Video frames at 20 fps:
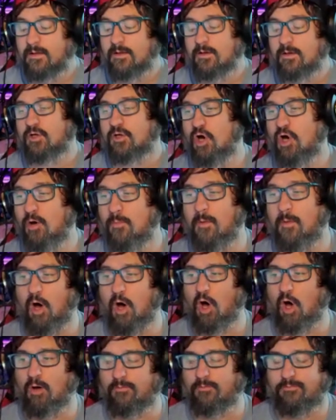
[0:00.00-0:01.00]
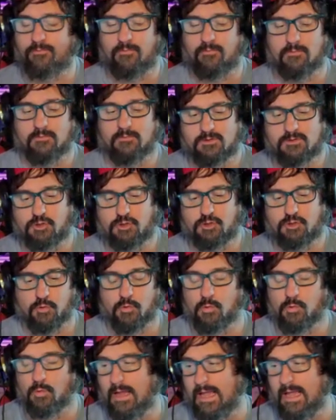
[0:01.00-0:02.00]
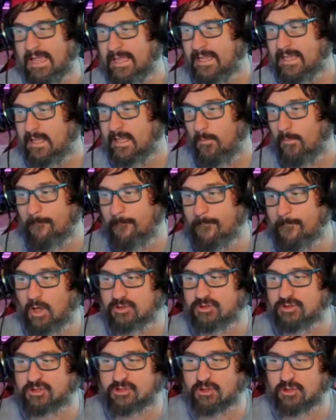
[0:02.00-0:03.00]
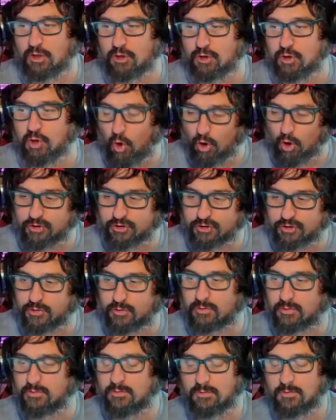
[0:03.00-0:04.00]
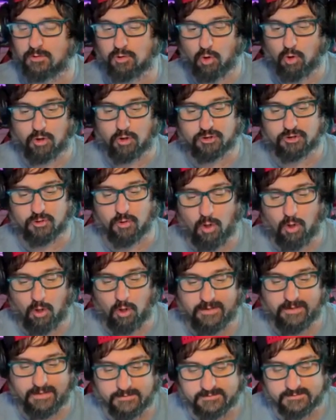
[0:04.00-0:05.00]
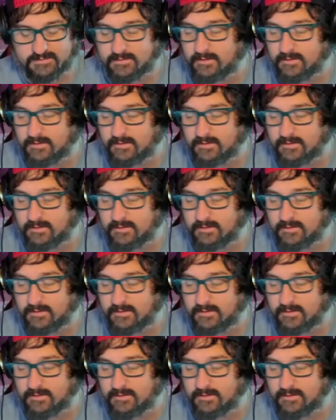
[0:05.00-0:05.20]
come off to a much larger audience